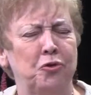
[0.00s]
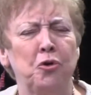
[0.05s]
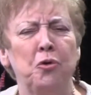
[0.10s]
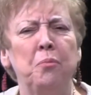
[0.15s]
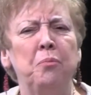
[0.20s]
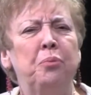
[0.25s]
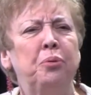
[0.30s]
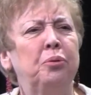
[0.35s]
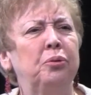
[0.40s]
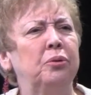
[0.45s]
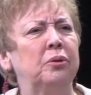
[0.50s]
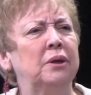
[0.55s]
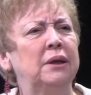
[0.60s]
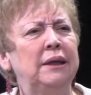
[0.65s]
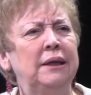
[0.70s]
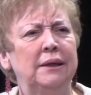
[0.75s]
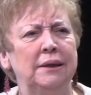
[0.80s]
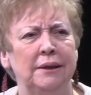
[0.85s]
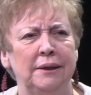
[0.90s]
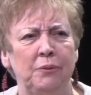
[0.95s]

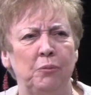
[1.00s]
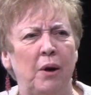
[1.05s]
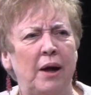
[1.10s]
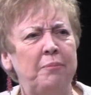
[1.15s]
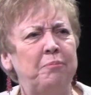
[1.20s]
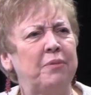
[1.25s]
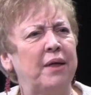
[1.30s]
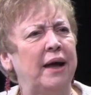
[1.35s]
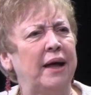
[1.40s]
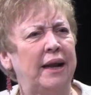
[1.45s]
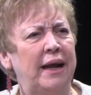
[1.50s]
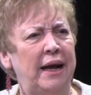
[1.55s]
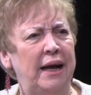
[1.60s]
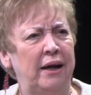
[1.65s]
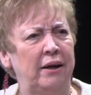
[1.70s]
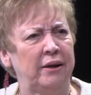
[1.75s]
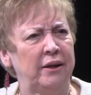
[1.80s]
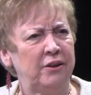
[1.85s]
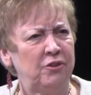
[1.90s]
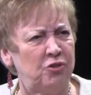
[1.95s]
completely wiped that
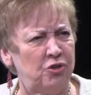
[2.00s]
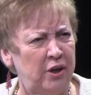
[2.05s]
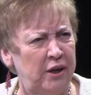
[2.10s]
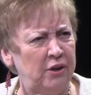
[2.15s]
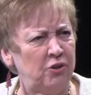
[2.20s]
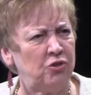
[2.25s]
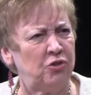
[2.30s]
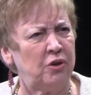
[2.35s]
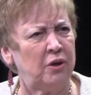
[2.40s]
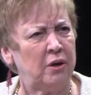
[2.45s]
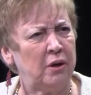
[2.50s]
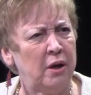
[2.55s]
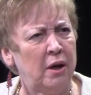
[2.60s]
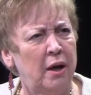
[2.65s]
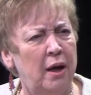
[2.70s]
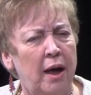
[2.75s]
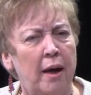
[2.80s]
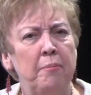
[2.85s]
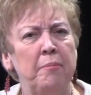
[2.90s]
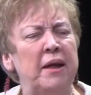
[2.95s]
out and changed it
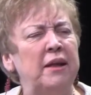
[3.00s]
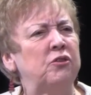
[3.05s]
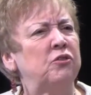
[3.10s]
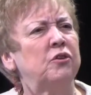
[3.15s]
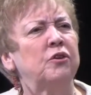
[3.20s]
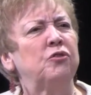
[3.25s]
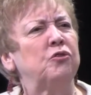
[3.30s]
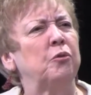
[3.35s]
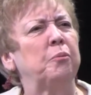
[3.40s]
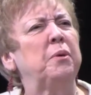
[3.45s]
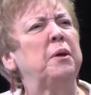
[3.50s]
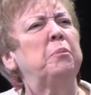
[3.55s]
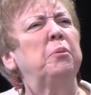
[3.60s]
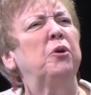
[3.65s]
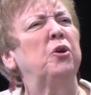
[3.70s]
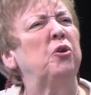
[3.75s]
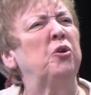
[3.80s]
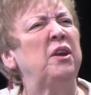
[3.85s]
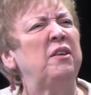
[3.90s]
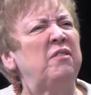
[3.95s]
immensely, so people
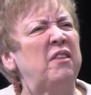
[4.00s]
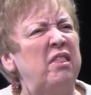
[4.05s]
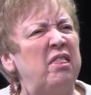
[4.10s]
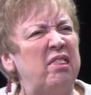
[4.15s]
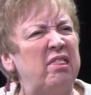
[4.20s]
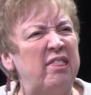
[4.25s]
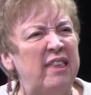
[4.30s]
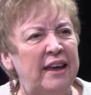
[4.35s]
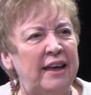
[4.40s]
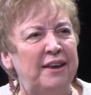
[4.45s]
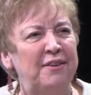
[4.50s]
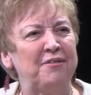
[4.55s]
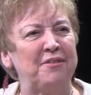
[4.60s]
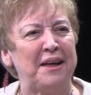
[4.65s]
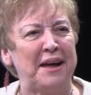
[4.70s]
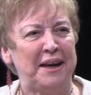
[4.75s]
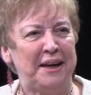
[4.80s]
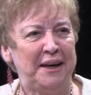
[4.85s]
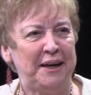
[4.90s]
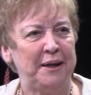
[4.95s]
don't even think of
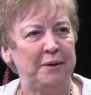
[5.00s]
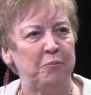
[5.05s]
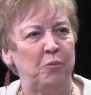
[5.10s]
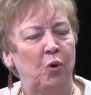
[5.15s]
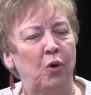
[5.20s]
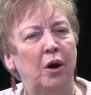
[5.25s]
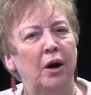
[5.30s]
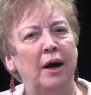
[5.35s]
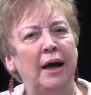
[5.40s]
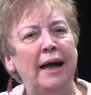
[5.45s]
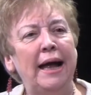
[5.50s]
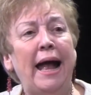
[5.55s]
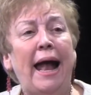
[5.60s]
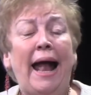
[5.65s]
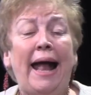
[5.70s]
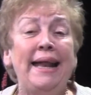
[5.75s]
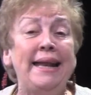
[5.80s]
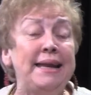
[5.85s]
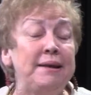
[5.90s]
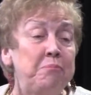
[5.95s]
that anymore.
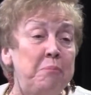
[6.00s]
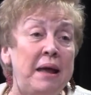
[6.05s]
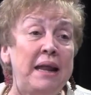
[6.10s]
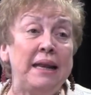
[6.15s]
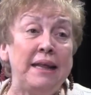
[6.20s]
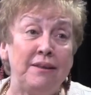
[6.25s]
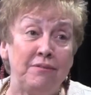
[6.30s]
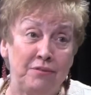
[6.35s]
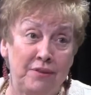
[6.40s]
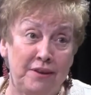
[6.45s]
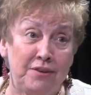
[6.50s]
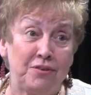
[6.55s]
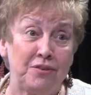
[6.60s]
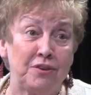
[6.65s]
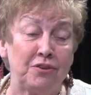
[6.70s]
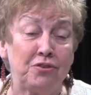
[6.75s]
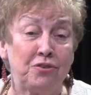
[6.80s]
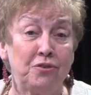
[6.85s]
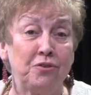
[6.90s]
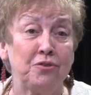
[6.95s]
Right. And in many of these
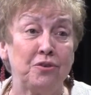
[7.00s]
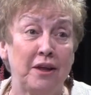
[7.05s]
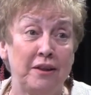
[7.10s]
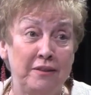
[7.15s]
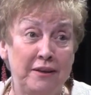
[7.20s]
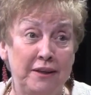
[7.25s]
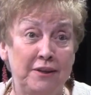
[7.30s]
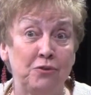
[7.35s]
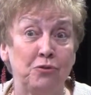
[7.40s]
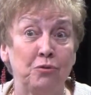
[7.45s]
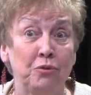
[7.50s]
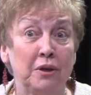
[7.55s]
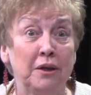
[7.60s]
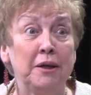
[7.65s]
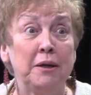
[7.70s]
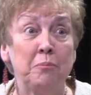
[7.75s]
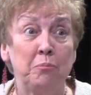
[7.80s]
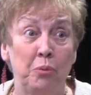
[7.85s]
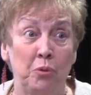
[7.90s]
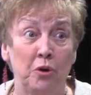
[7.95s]
issues, I think it's
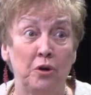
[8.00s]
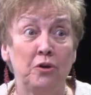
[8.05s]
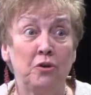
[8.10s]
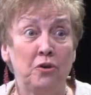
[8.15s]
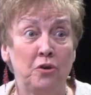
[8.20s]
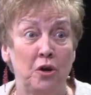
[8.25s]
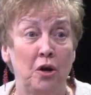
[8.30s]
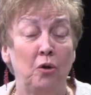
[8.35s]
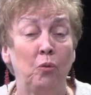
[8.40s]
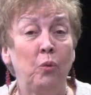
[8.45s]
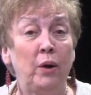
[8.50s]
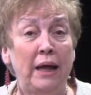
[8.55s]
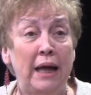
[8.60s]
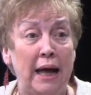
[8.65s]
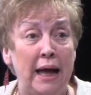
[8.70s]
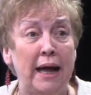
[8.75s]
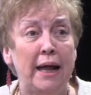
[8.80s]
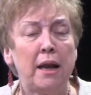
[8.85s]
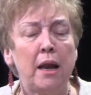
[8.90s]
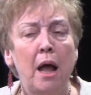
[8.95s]
really important to know we
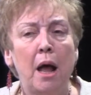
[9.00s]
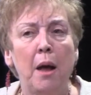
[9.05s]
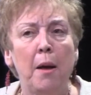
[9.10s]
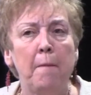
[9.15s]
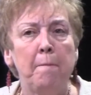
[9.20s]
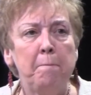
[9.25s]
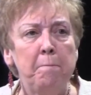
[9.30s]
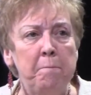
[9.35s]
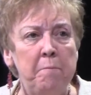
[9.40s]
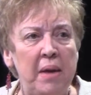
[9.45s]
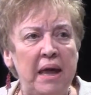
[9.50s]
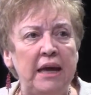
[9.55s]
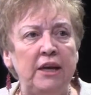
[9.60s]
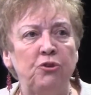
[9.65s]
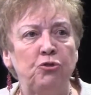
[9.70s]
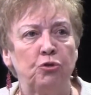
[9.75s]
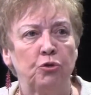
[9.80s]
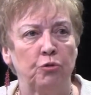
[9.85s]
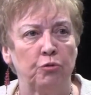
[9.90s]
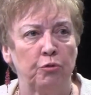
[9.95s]
had
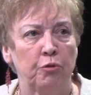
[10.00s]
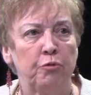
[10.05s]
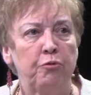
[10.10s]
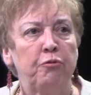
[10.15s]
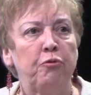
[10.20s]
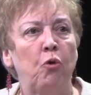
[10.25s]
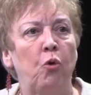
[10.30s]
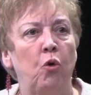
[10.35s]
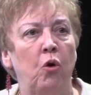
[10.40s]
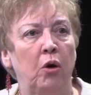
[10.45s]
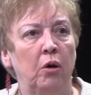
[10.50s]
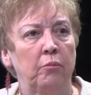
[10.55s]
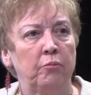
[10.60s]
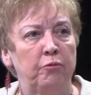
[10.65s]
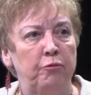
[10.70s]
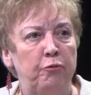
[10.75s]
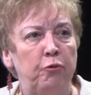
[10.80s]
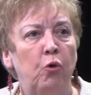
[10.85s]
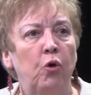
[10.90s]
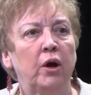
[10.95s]
major reform
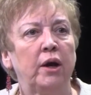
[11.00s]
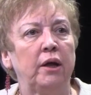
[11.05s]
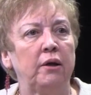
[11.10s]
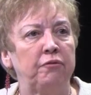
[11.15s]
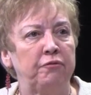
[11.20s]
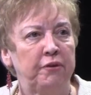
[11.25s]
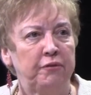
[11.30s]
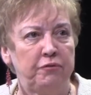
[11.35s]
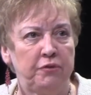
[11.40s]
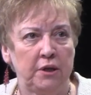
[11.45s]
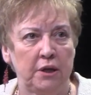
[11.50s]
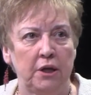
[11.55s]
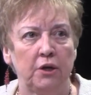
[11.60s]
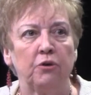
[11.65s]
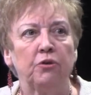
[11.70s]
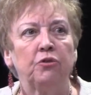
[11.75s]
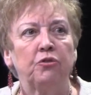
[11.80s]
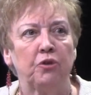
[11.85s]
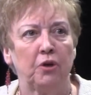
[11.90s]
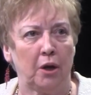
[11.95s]
40, 50
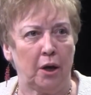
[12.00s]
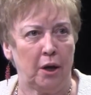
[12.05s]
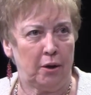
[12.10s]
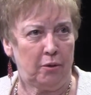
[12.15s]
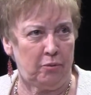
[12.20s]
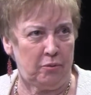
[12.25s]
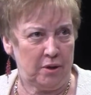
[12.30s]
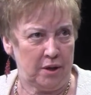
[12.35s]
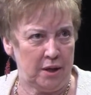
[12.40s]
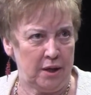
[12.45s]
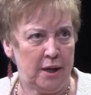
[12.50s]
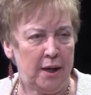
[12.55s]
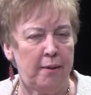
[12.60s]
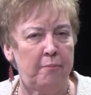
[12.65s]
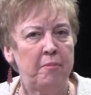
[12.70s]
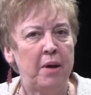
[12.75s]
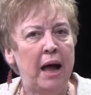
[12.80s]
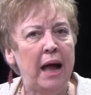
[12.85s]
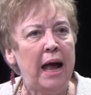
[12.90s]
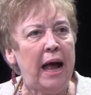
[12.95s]
years ago,
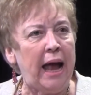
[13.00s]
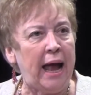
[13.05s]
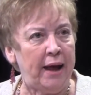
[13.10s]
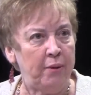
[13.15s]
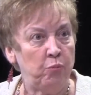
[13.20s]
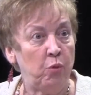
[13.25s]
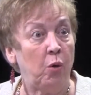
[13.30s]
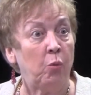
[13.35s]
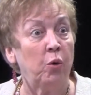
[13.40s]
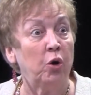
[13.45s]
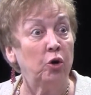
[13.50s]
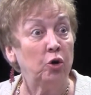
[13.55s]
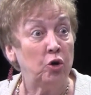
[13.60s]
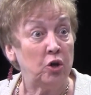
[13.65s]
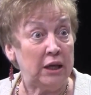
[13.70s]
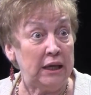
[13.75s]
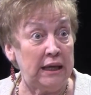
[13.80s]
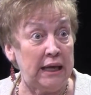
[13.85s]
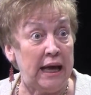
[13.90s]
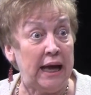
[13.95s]
and what we're
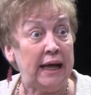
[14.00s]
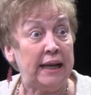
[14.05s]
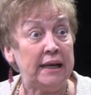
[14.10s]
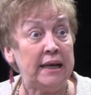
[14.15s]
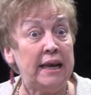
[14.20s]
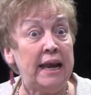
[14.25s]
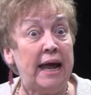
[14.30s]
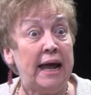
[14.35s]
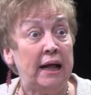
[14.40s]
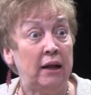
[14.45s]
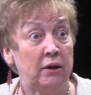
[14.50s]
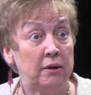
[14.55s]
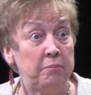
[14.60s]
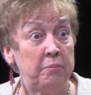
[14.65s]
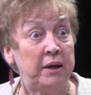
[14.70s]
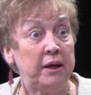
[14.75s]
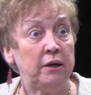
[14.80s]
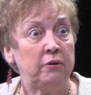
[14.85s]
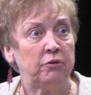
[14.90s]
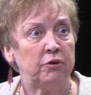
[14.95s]
looking at now in
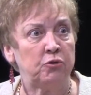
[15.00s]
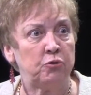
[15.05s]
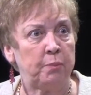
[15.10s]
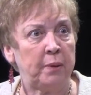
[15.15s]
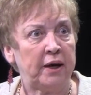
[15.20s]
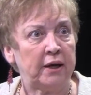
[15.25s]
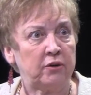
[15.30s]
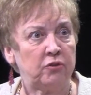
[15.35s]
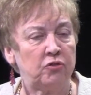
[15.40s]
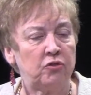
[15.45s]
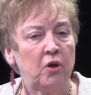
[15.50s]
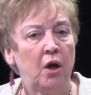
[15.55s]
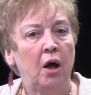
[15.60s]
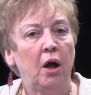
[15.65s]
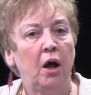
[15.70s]
many respects